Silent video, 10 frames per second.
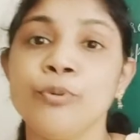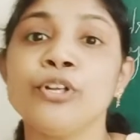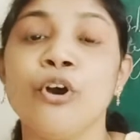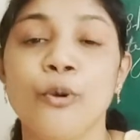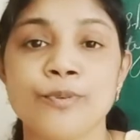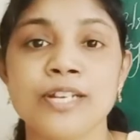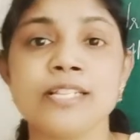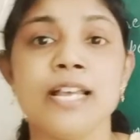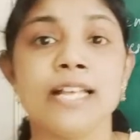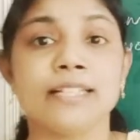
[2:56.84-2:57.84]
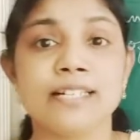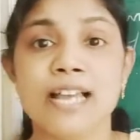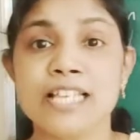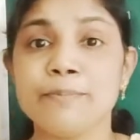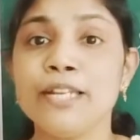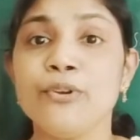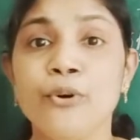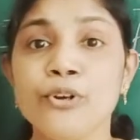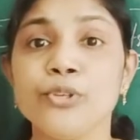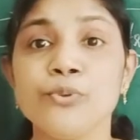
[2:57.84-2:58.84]
options that has been
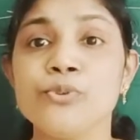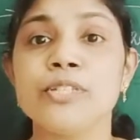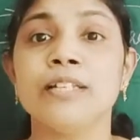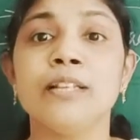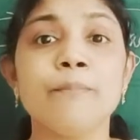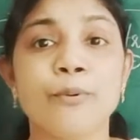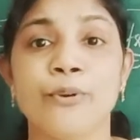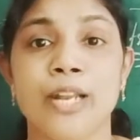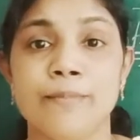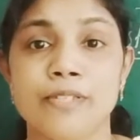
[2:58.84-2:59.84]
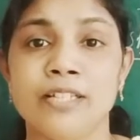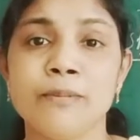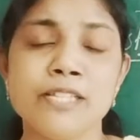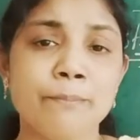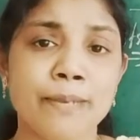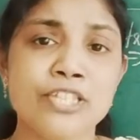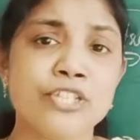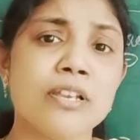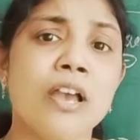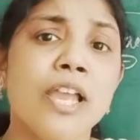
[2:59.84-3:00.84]
not used in the programs. That is, much
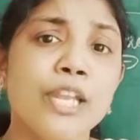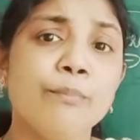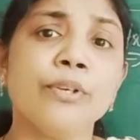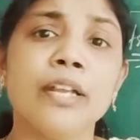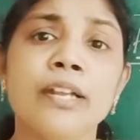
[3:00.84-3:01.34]
input and